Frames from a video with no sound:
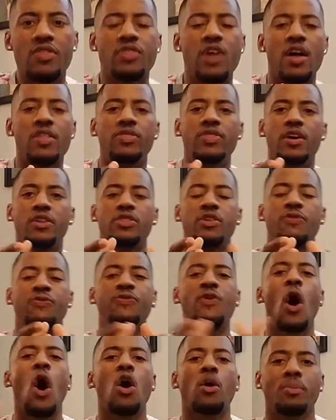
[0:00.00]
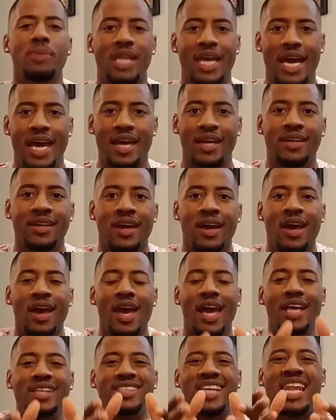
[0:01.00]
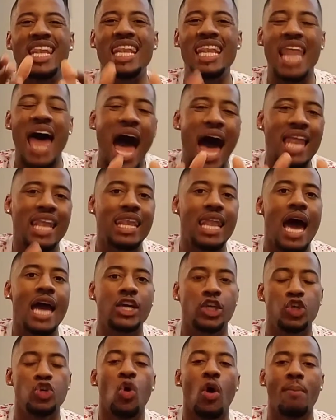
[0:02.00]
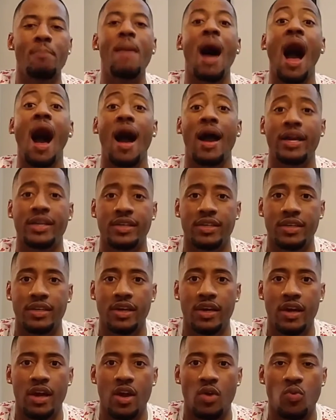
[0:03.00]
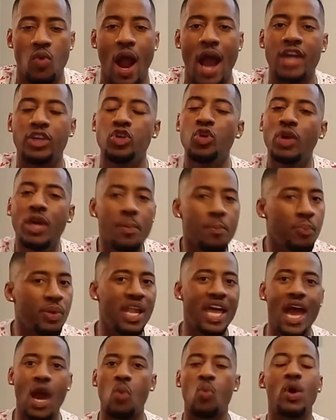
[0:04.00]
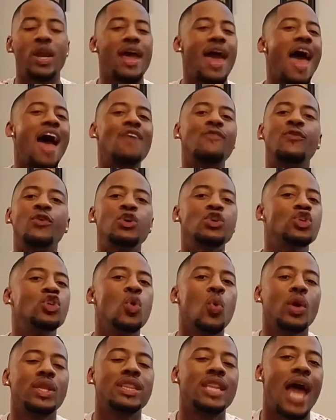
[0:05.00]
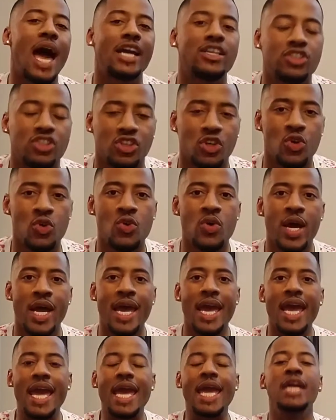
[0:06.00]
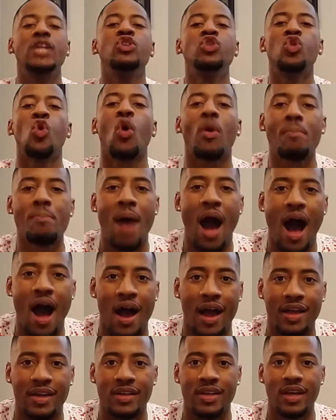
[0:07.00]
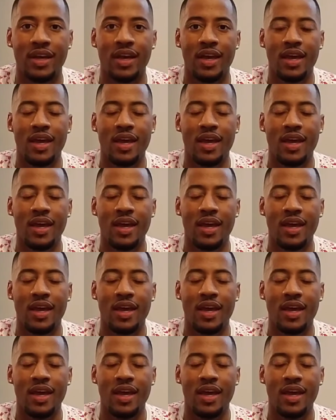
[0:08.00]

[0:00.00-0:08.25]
The farmland is a lot like your mind, right? You can plant whatever you would like to in your mind,